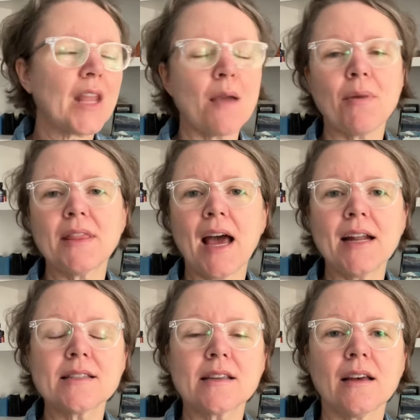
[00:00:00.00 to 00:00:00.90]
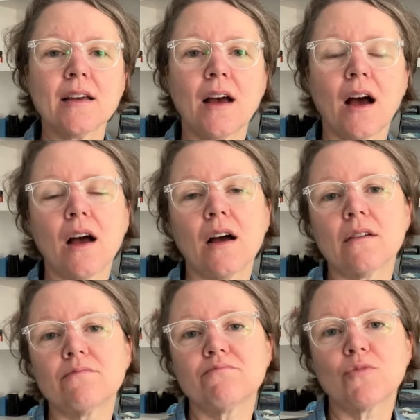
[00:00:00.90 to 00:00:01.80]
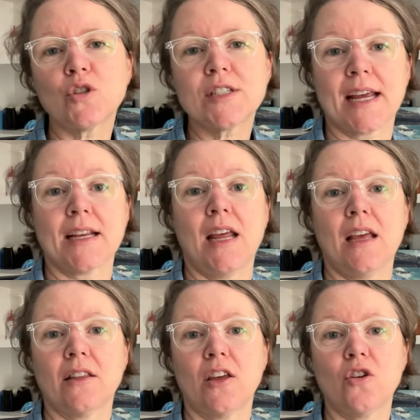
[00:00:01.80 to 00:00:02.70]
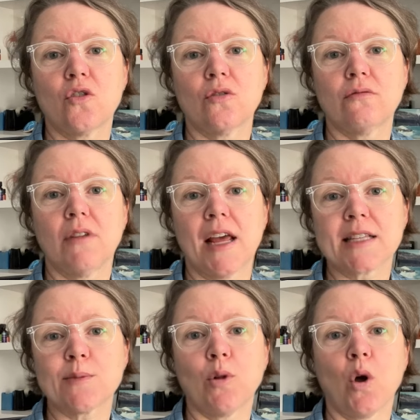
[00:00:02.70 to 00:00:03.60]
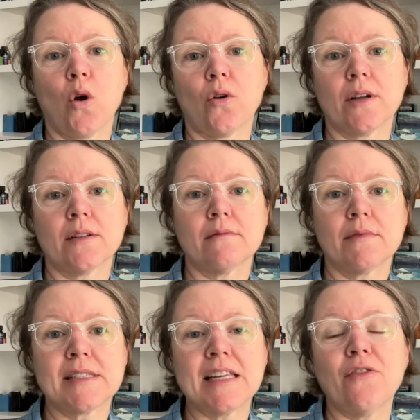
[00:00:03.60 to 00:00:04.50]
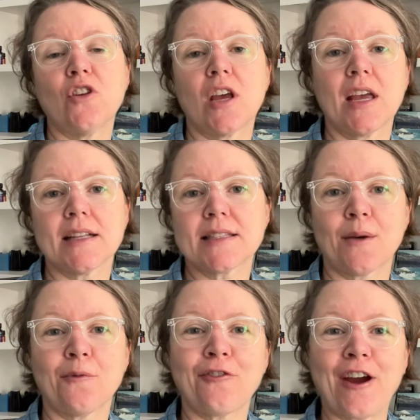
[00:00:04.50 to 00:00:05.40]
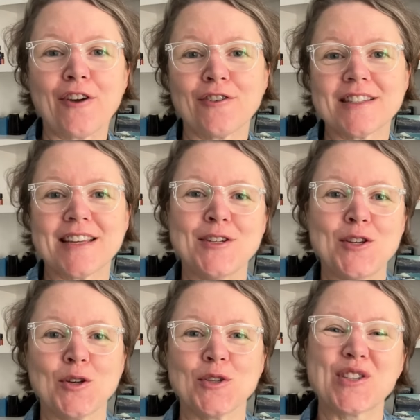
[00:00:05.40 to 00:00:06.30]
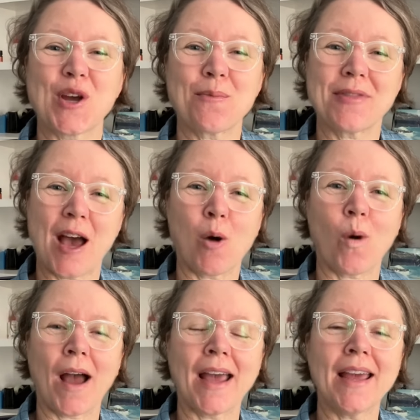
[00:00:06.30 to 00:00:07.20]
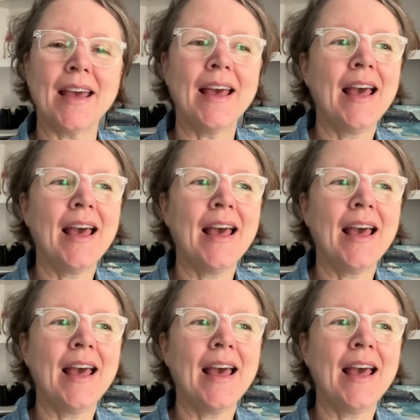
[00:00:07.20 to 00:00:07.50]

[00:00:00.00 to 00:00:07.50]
But that is a good technique that you could explore and see if you can get some fragrance into your soap that way.